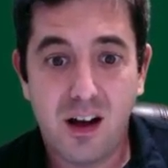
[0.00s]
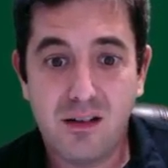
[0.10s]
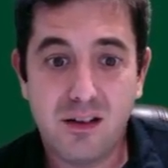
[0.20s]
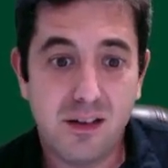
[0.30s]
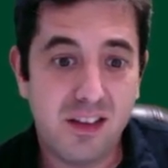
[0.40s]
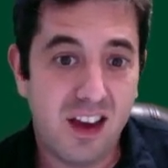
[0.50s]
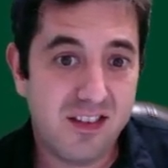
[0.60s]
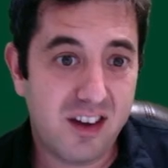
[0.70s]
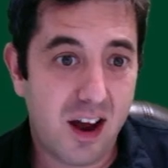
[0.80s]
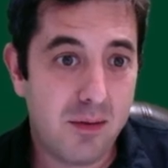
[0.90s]
And the ace
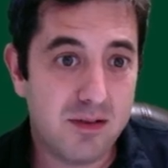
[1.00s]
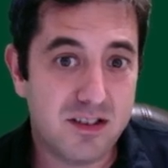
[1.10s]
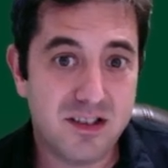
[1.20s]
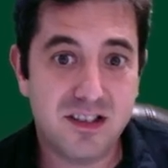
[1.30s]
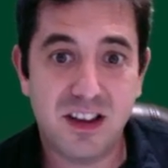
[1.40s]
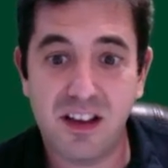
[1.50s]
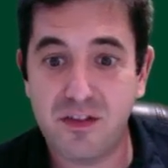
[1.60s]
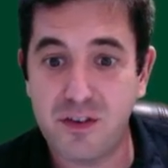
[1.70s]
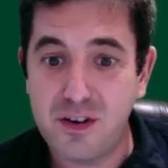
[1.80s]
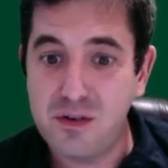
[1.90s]
of diamonds is 6
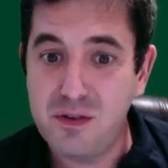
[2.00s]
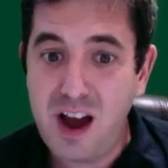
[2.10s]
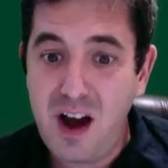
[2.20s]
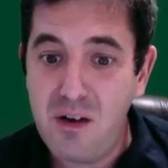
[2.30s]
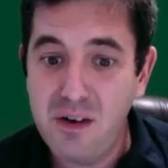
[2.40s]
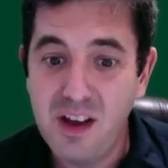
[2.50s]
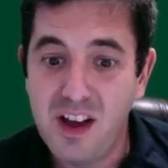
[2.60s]
for 2 down.